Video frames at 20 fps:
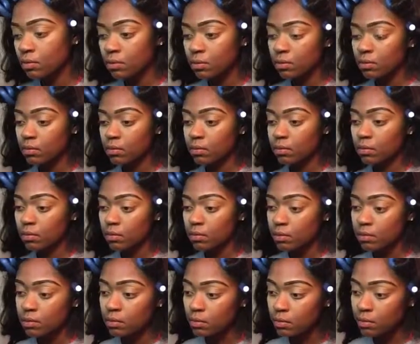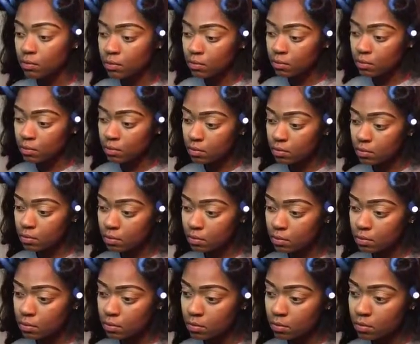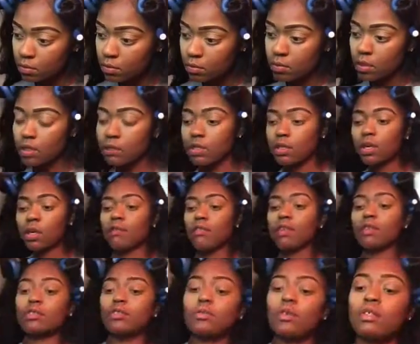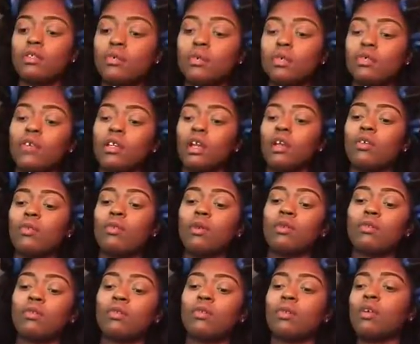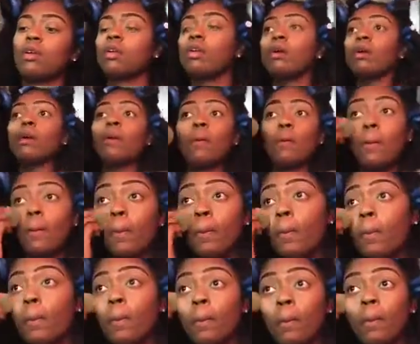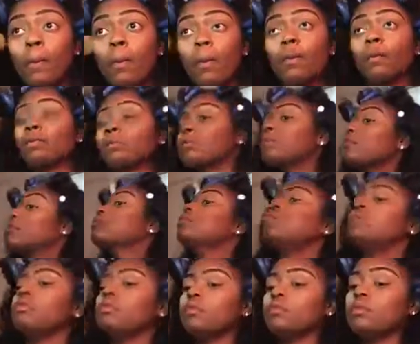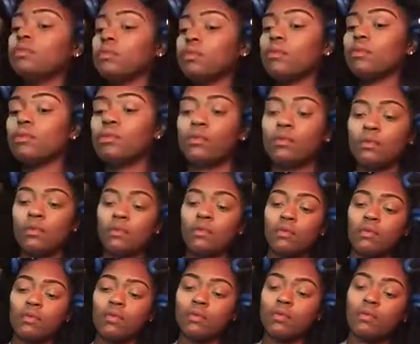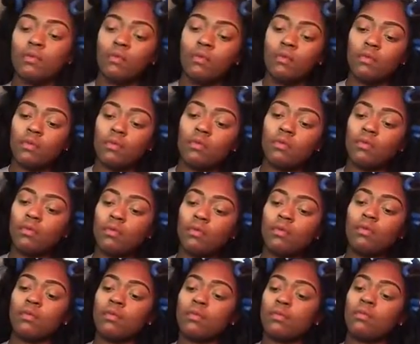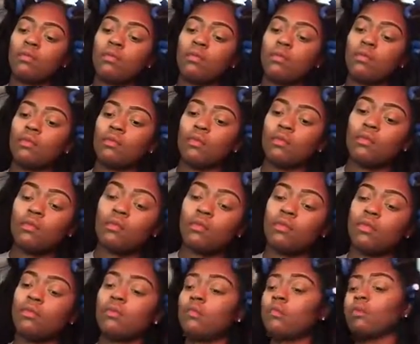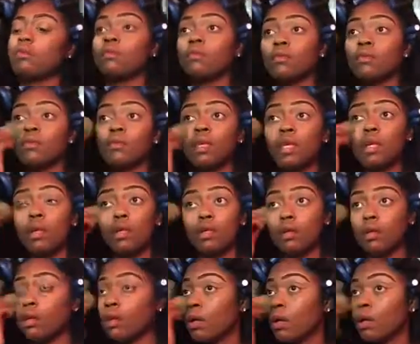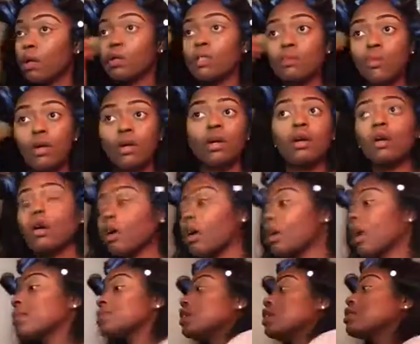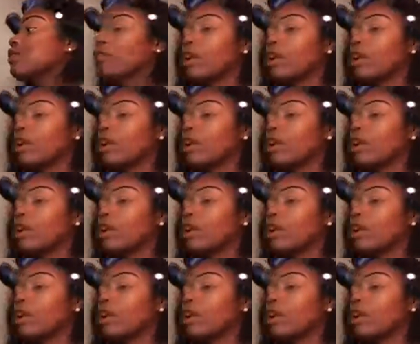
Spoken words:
And this is the color that's going to set my Cool Tan. Setting and baking is a process that allows your